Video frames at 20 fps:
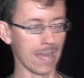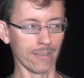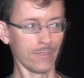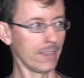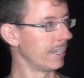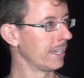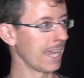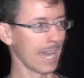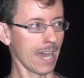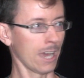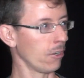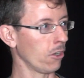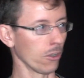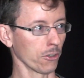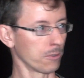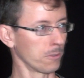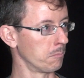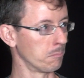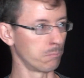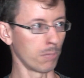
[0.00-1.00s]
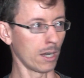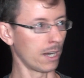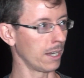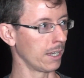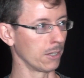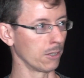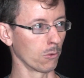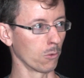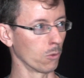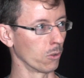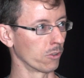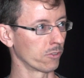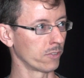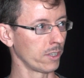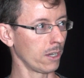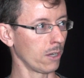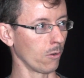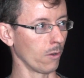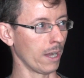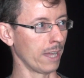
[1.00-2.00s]
and they cannot buy or
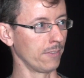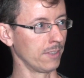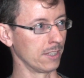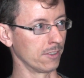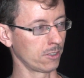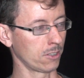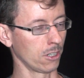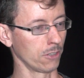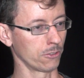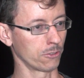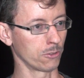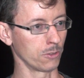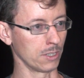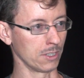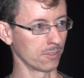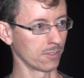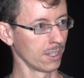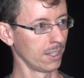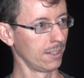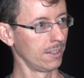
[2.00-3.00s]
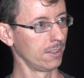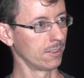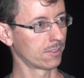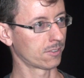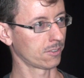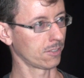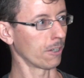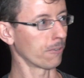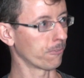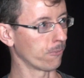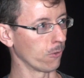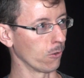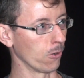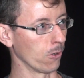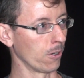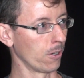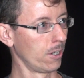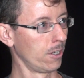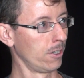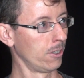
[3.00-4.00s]
sell, and these countries
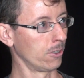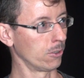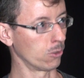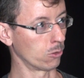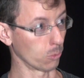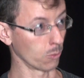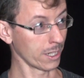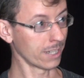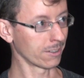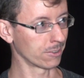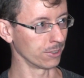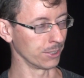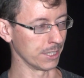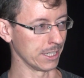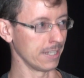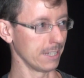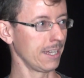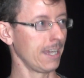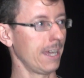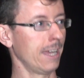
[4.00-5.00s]
suffer greatly.